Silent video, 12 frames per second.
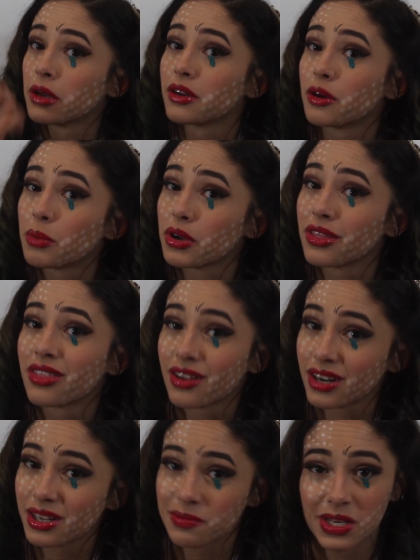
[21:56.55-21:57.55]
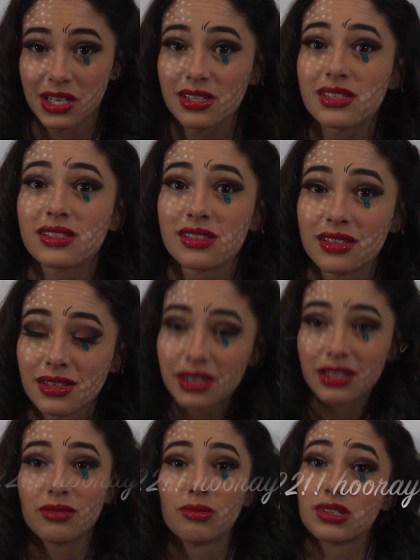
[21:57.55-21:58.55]
no more than 30 minutes.
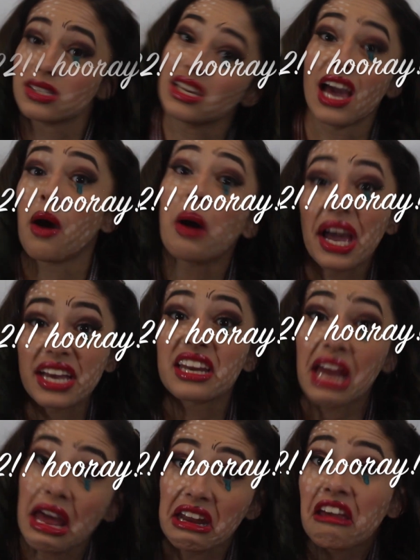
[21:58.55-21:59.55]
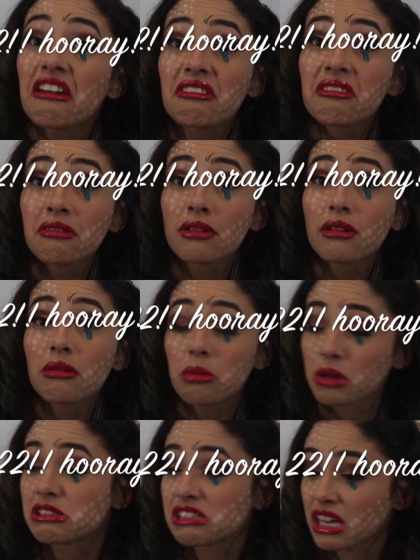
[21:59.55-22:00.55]
We'll see how I can edit.
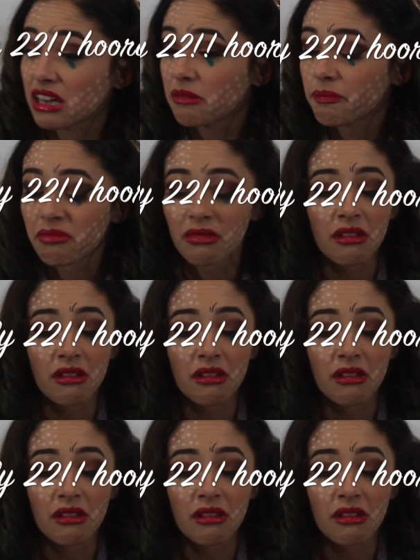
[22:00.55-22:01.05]
We'll see.